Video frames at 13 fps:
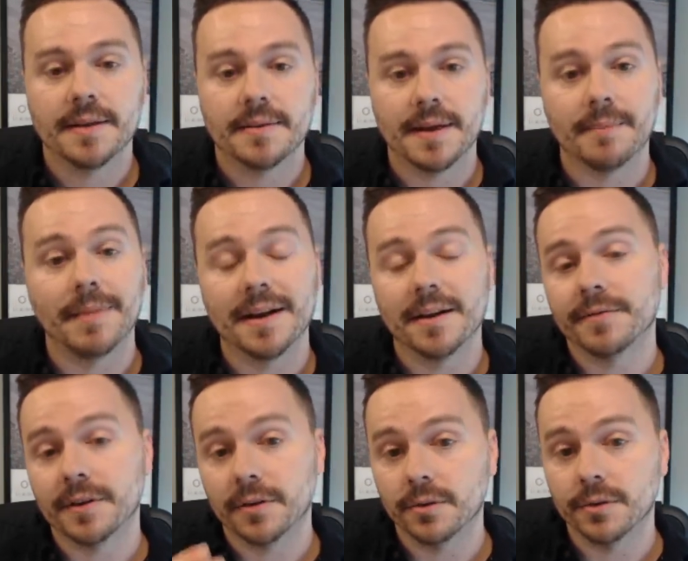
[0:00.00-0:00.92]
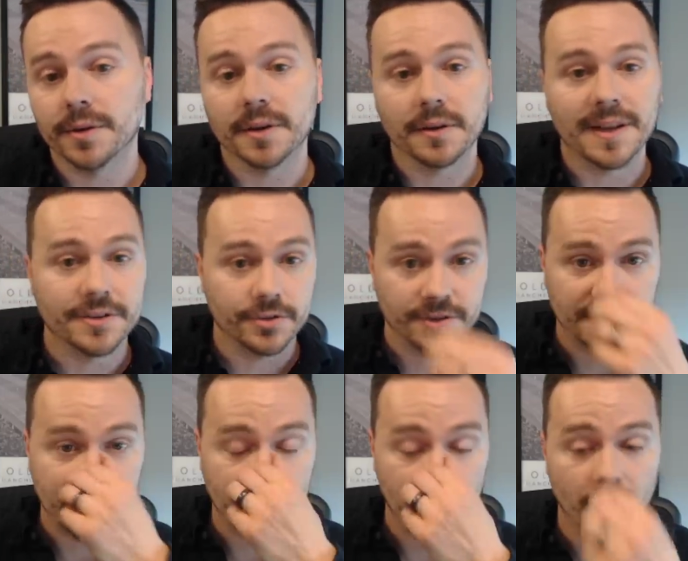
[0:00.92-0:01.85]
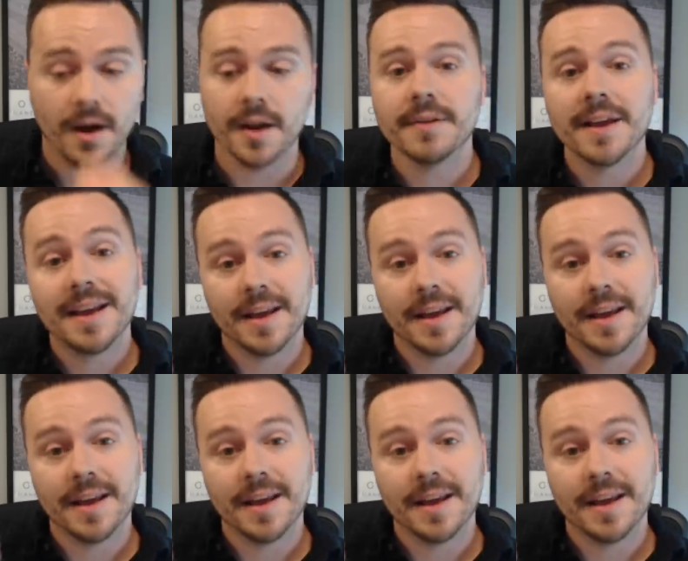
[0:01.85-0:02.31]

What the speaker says: that might have included the Glazers staying on,